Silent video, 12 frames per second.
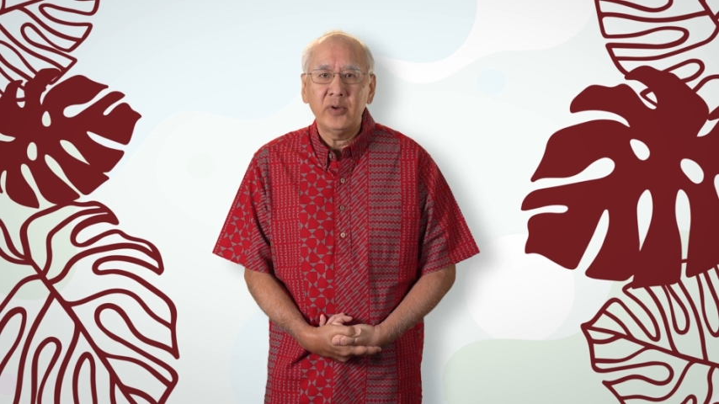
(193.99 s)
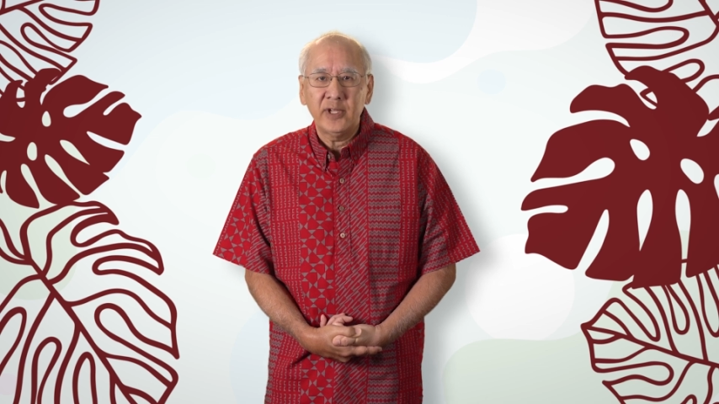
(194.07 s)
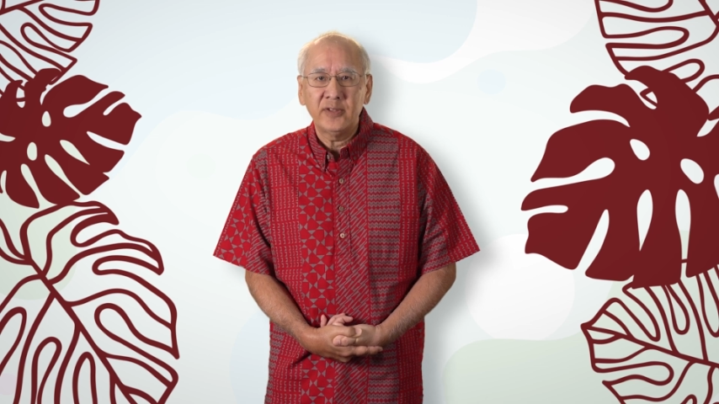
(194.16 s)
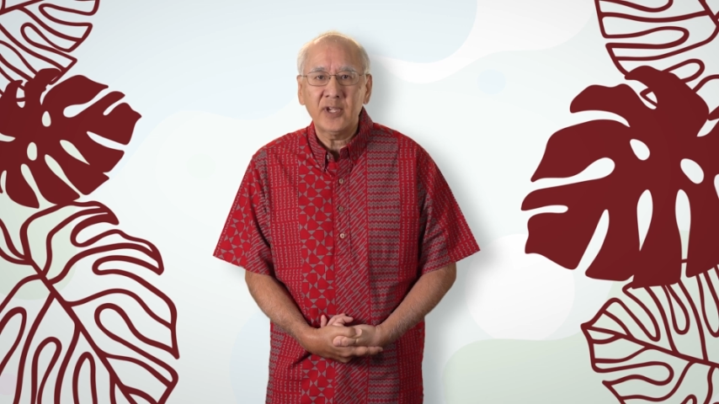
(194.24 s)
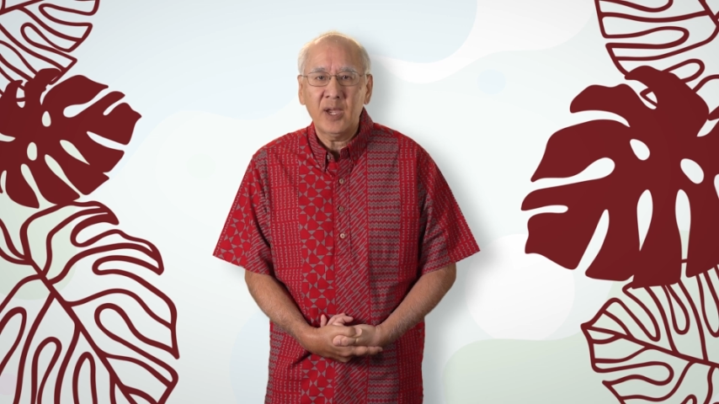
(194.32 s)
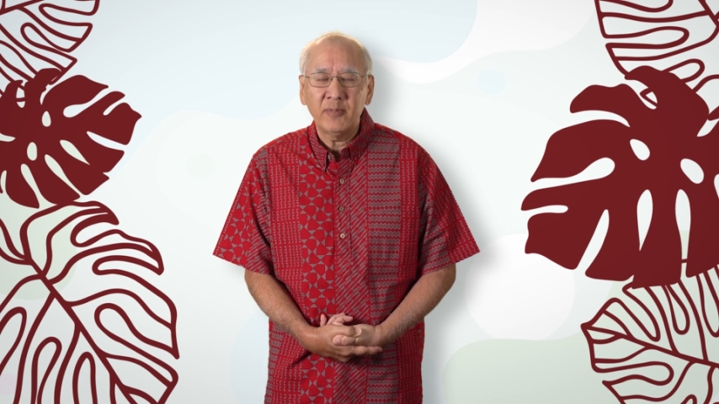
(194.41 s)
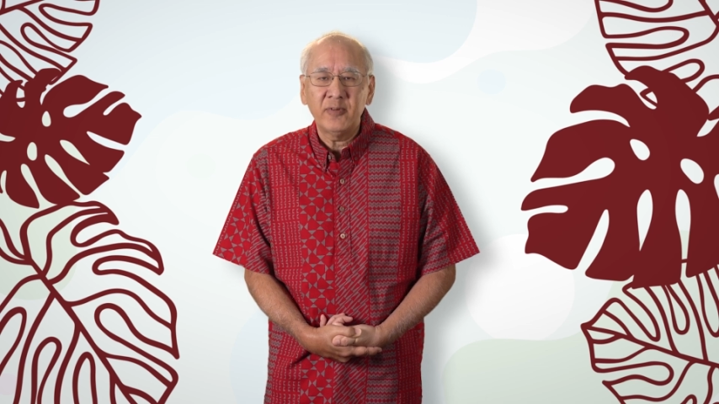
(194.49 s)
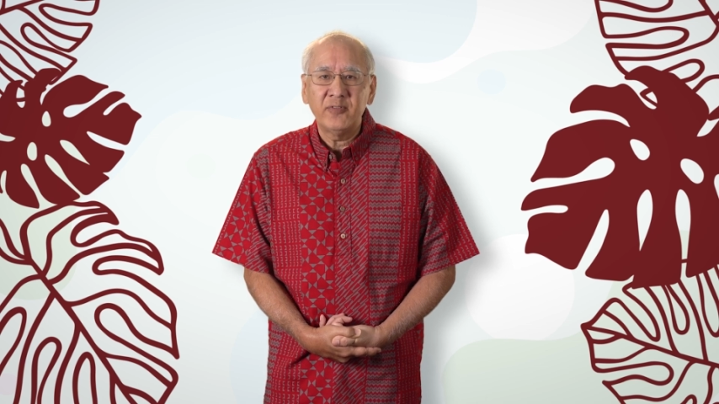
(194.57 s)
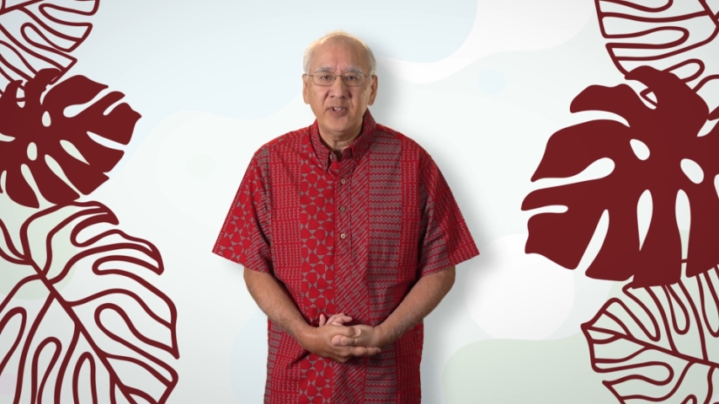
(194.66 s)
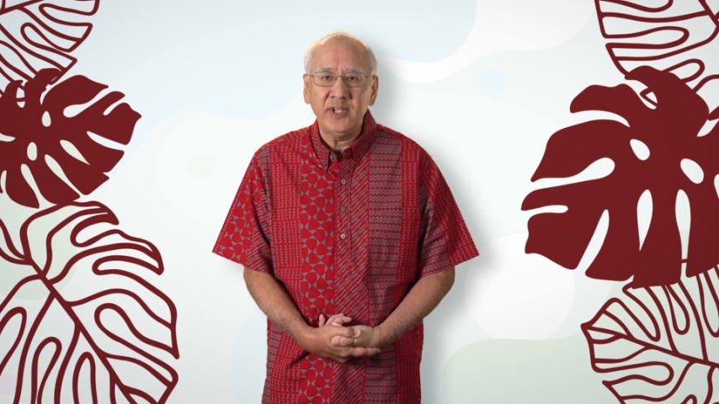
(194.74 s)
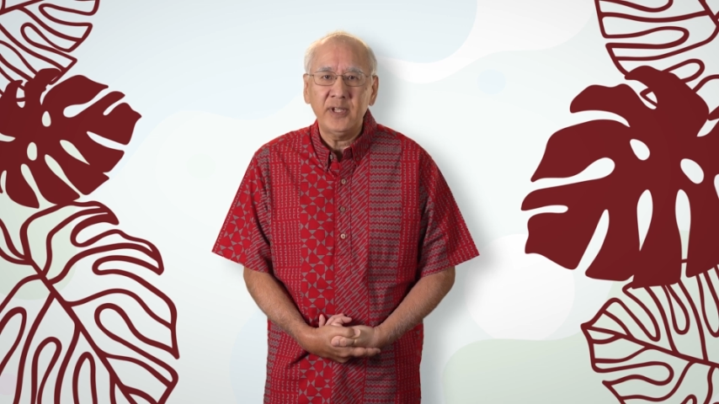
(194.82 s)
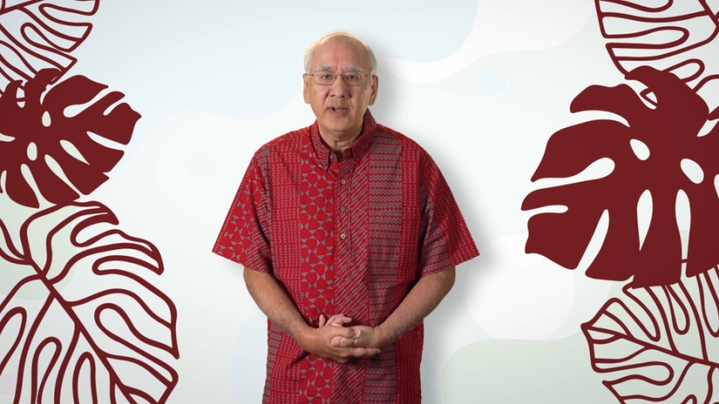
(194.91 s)
in time of
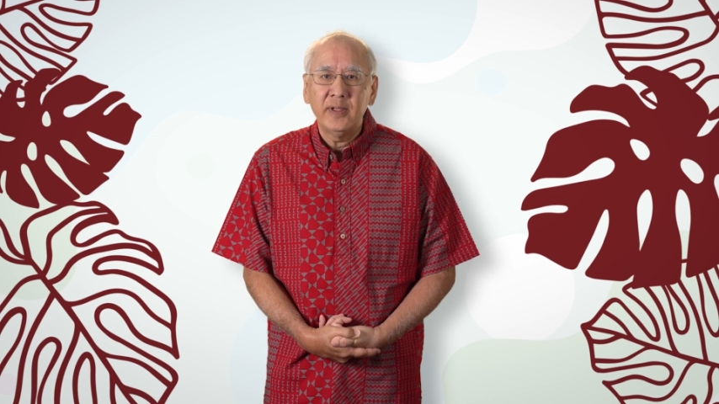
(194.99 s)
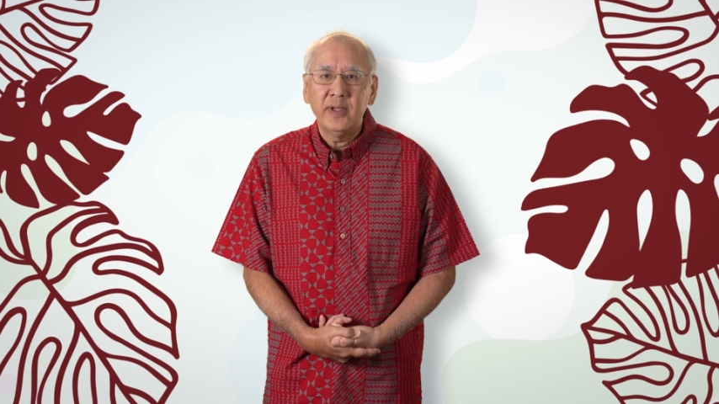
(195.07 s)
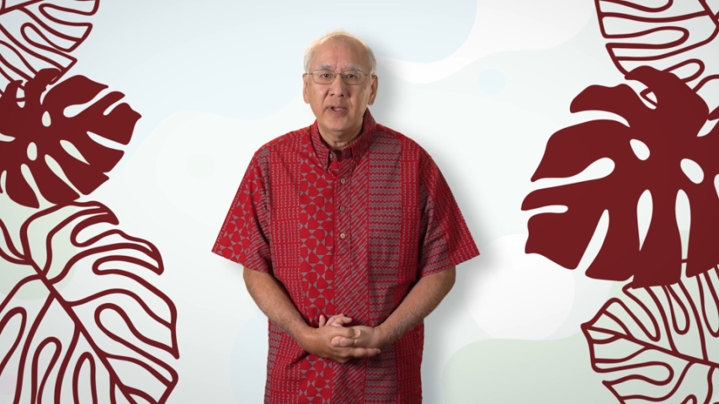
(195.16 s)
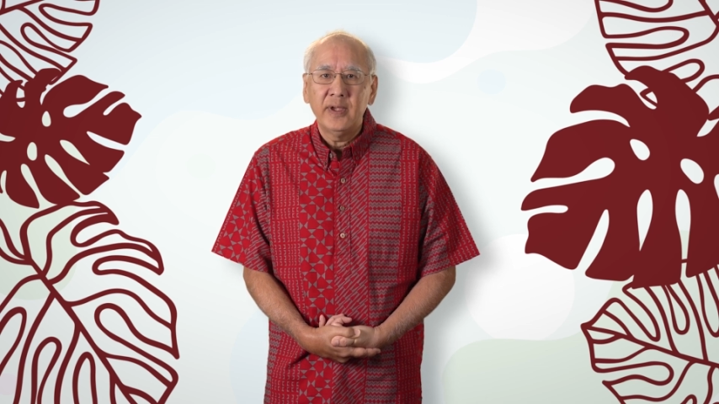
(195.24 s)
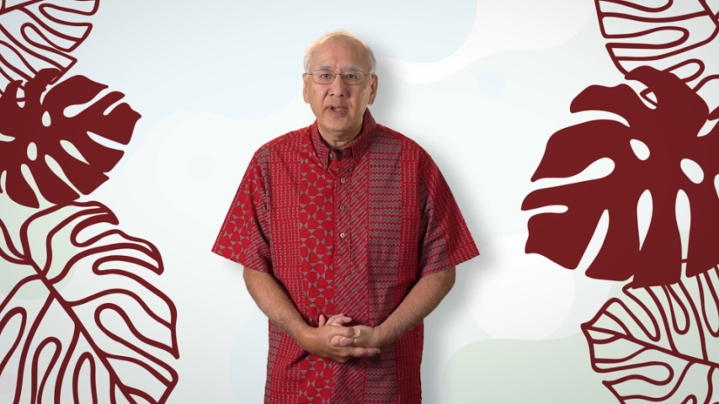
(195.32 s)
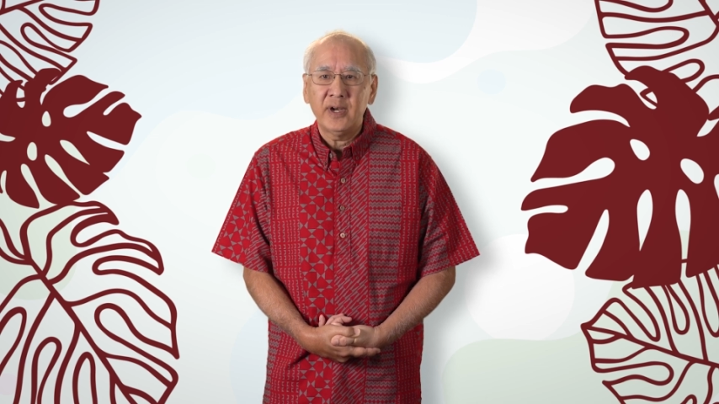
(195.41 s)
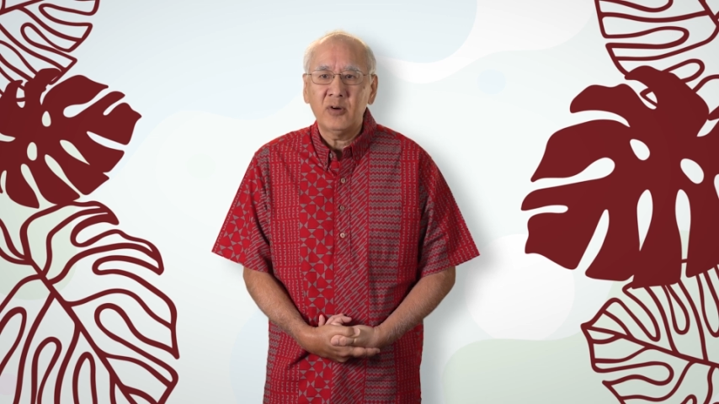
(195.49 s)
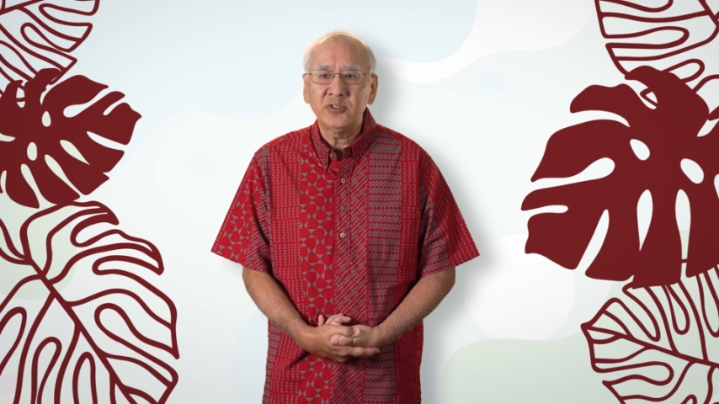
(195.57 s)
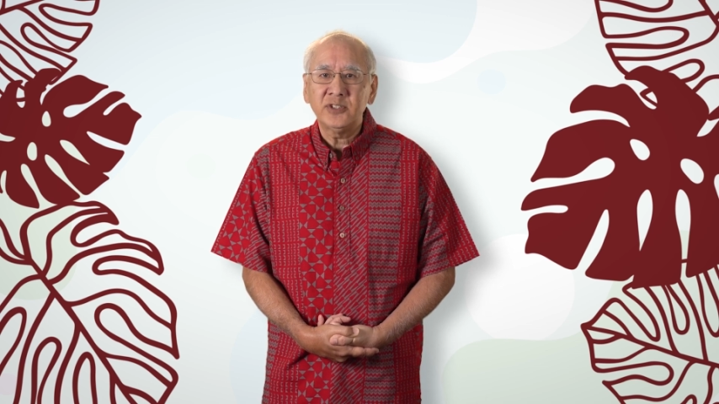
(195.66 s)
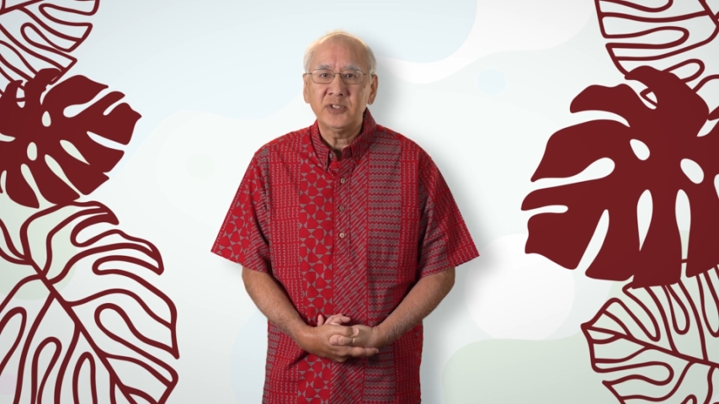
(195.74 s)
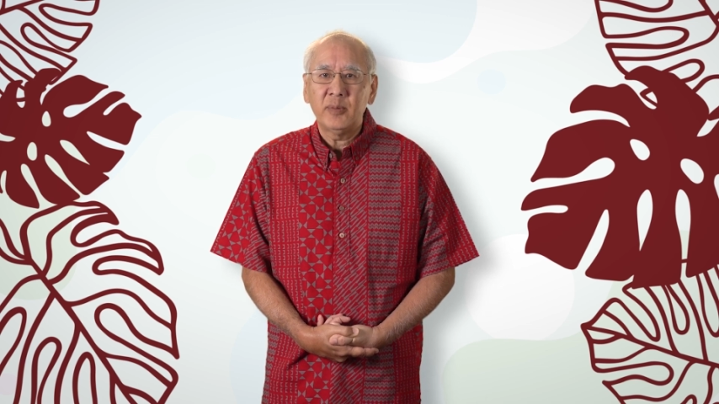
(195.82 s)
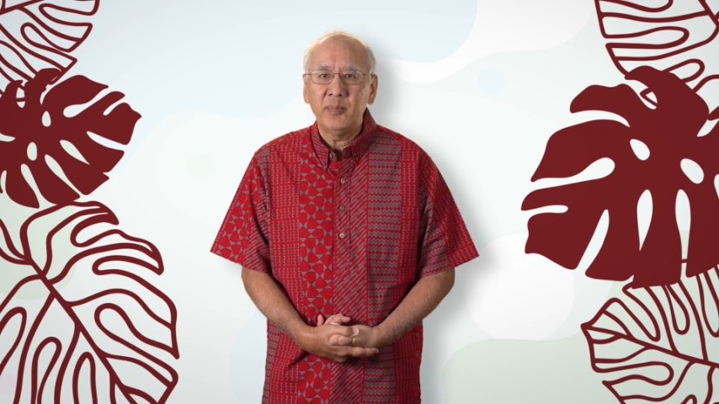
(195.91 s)
need. And I was
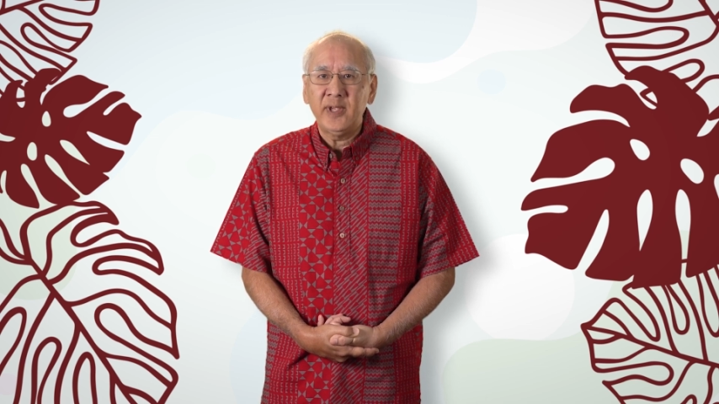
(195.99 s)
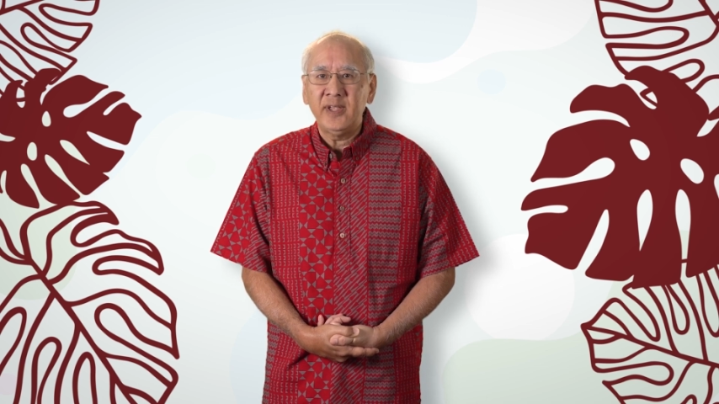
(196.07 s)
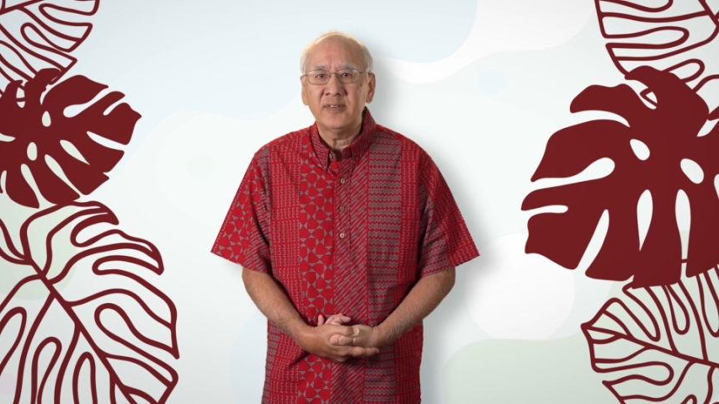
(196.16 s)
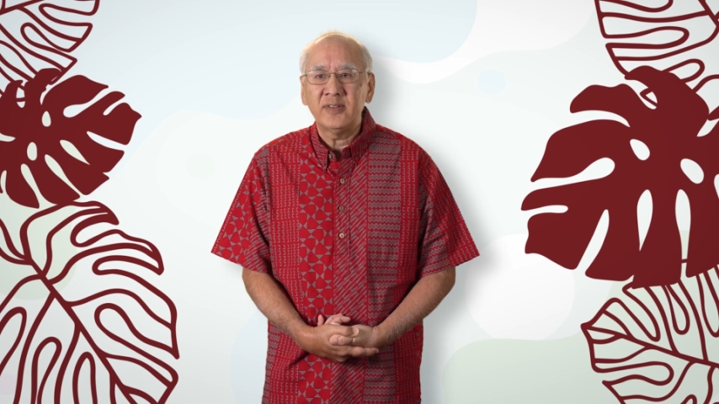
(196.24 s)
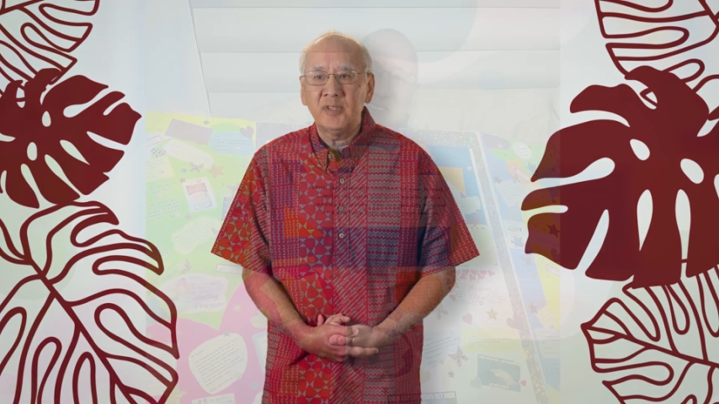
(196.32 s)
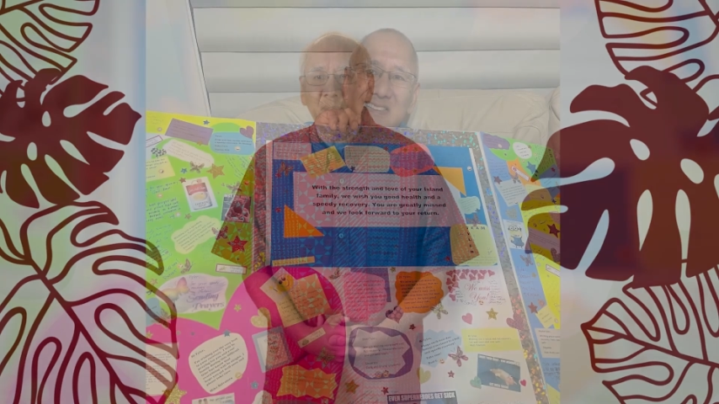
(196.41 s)
just amazed at